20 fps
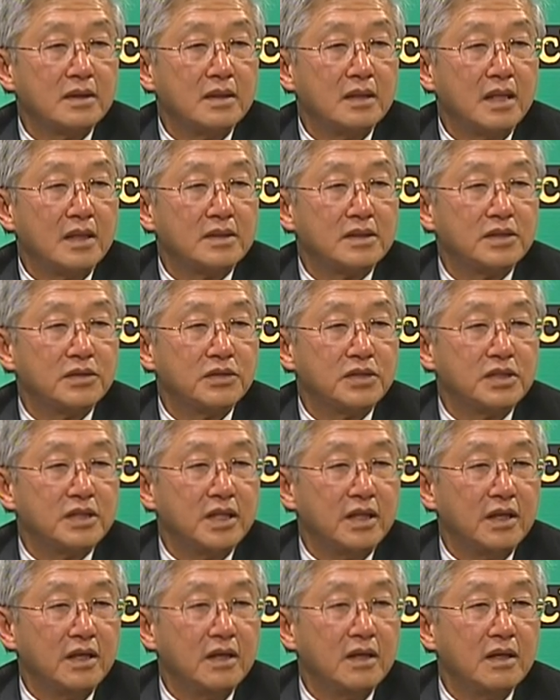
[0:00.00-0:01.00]
Let's
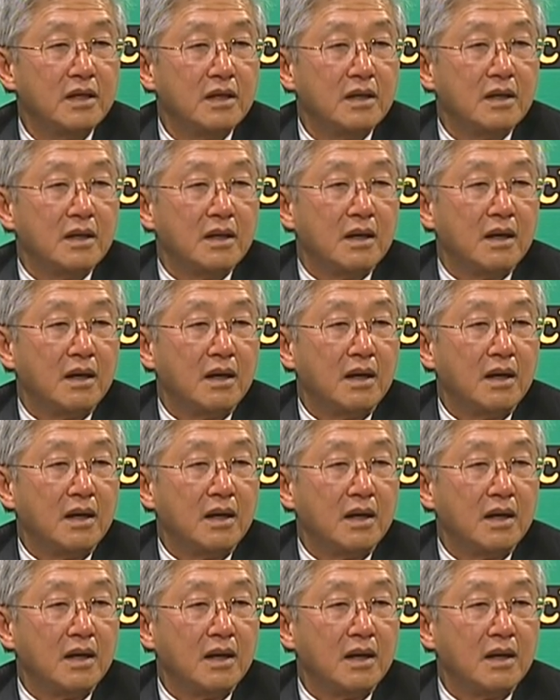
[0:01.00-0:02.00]
see.
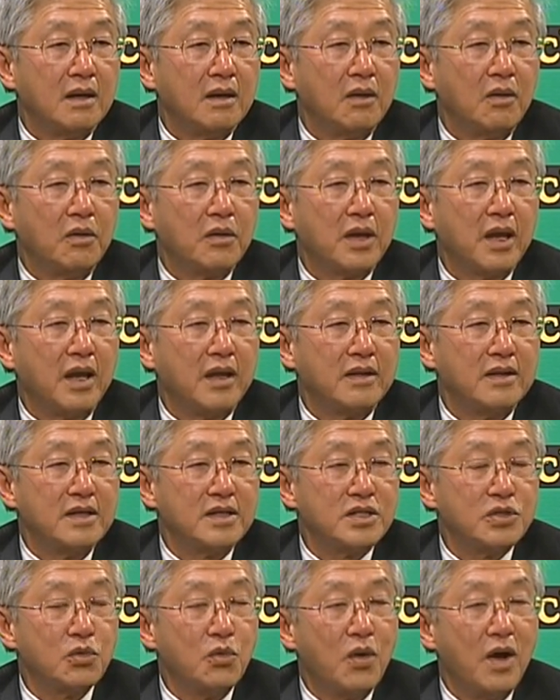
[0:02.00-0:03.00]
Okay,
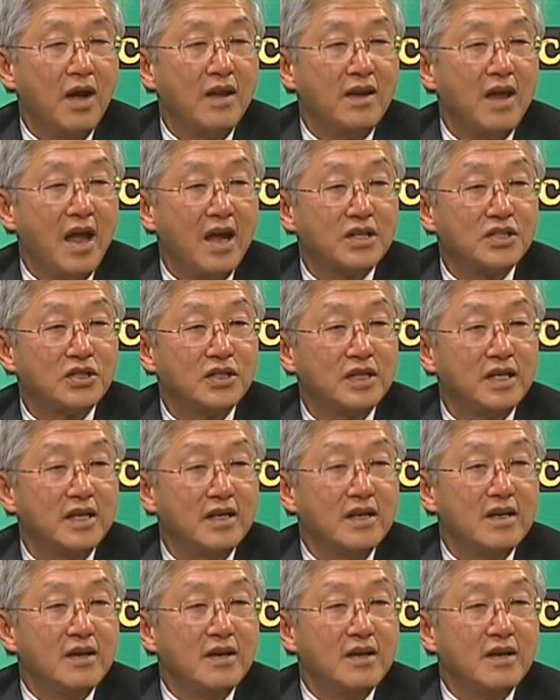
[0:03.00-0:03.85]
this one actually,